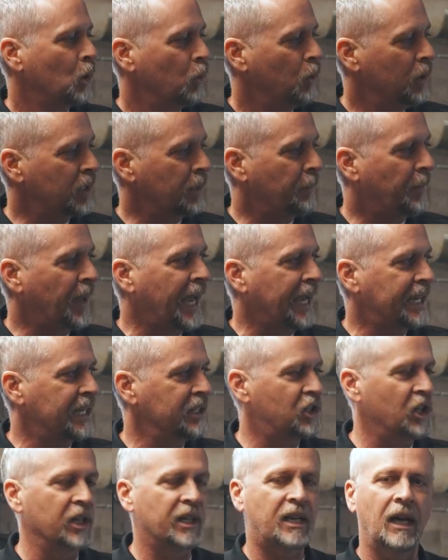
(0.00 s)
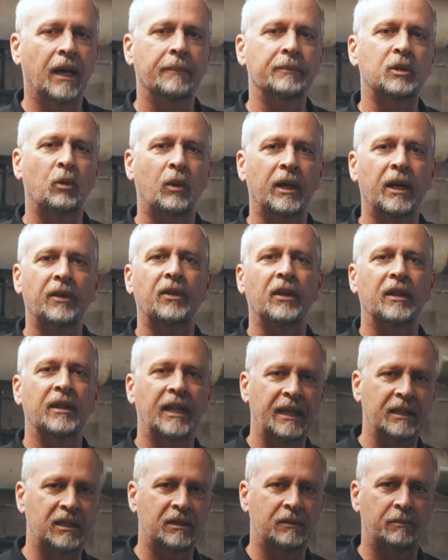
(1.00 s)
with the package it comes with and
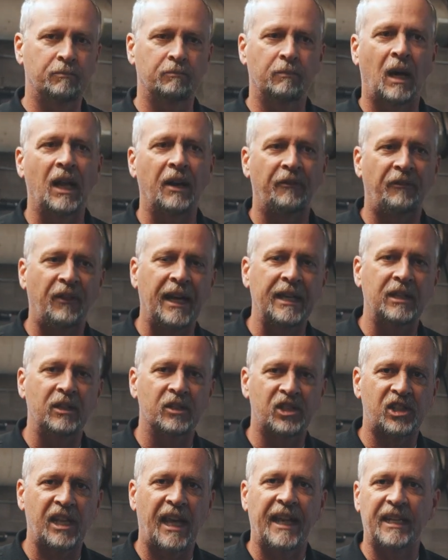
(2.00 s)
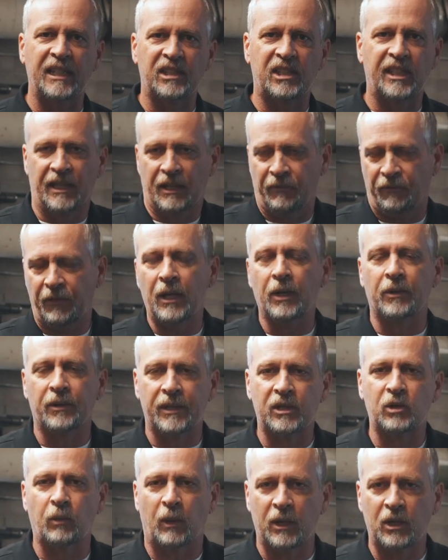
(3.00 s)
then modify your settings in the field
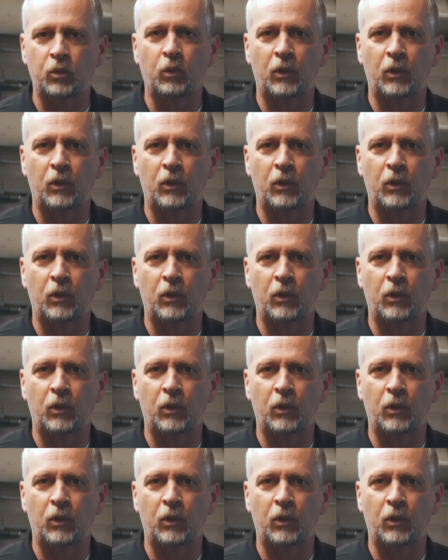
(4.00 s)
is which,